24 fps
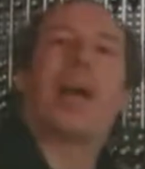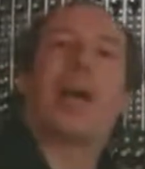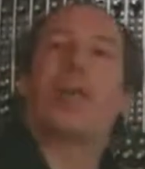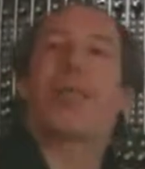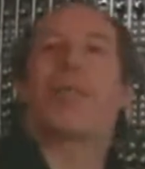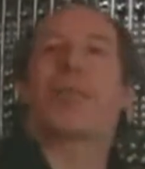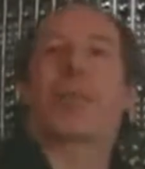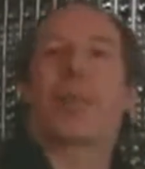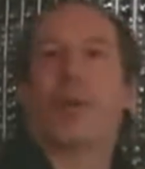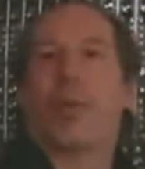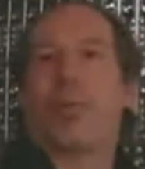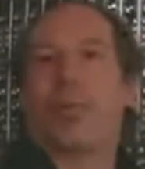of
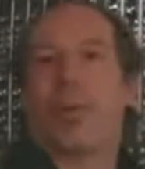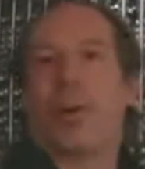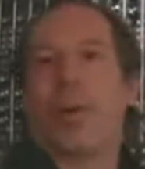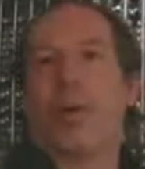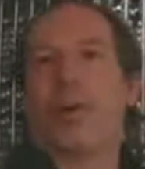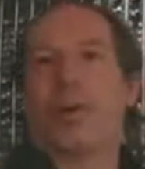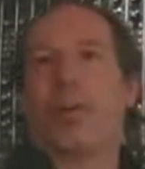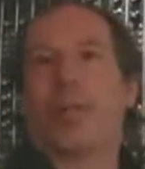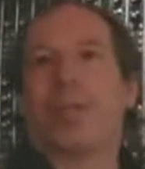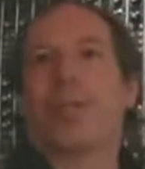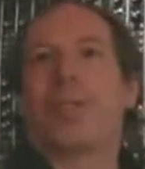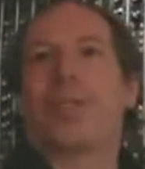the
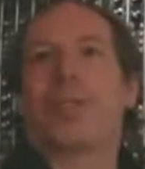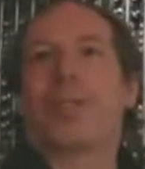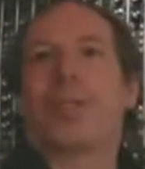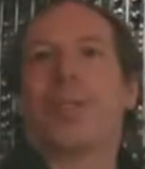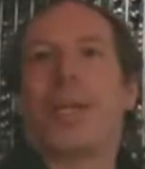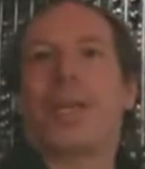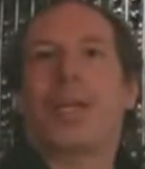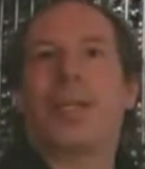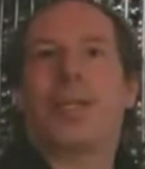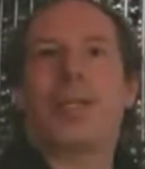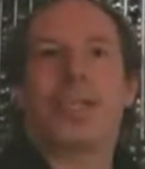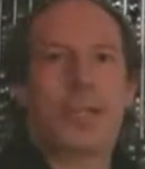components
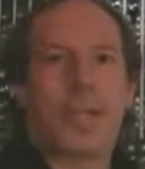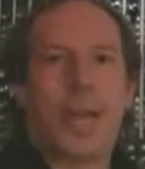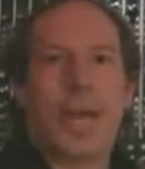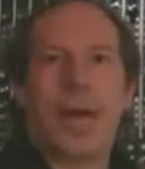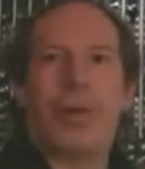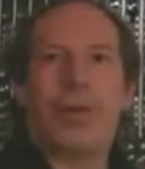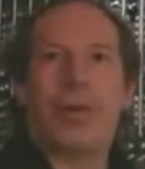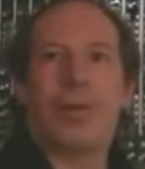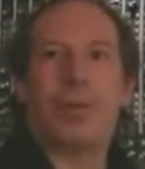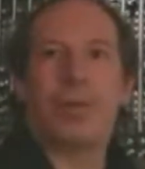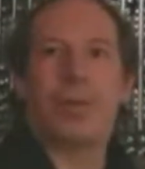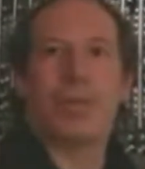that a
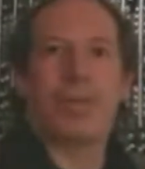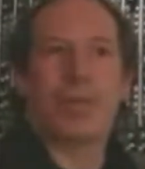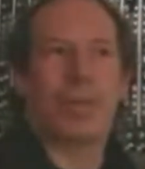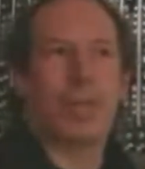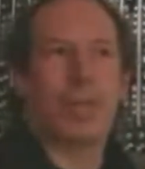sound